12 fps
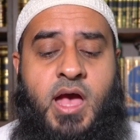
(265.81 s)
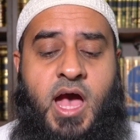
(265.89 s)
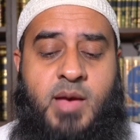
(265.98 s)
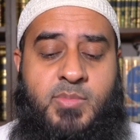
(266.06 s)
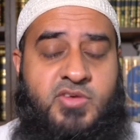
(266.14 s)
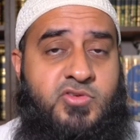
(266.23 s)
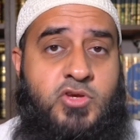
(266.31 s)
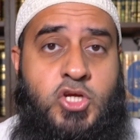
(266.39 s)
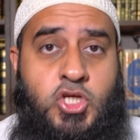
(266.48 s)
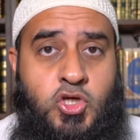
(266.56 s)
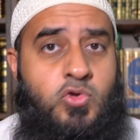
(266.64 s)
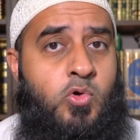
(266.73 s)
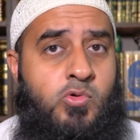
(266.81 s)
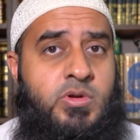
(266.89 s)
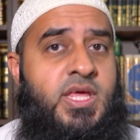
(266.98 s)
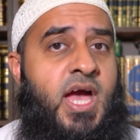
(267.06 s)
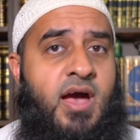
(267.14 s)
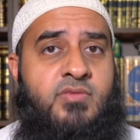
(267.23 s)
And so you should
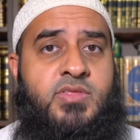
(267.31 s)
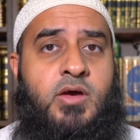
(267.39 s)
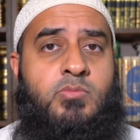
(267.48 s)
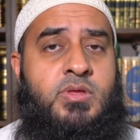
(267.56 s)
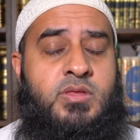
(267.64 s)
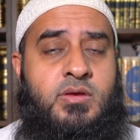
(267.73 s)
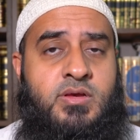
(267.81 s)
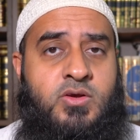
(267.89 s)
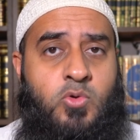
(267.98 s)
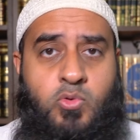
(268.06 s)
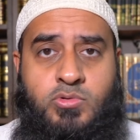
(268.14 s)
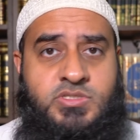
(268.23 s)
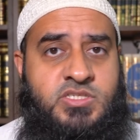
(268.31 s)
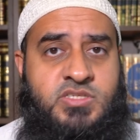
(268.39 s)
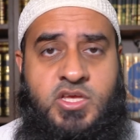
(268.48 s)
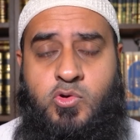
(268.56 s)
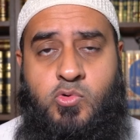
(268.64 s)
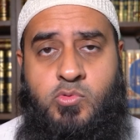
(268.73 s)
already have that with courses that
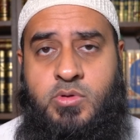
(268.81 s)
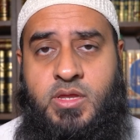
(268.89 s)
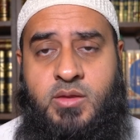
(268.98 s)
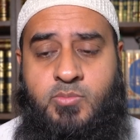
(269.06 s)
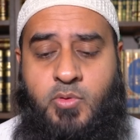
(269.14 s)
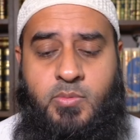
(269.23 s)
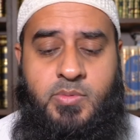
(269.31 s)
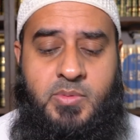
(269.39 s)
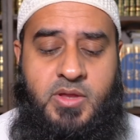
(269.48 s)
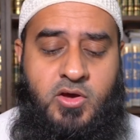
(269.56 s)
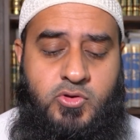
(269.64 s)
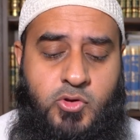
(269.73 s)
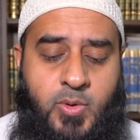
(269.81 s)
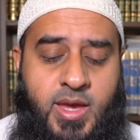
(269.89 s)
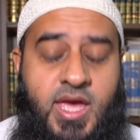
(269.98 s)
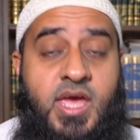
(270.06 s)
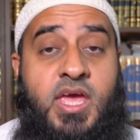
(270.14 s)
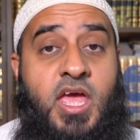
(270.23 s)
you already probably are doing.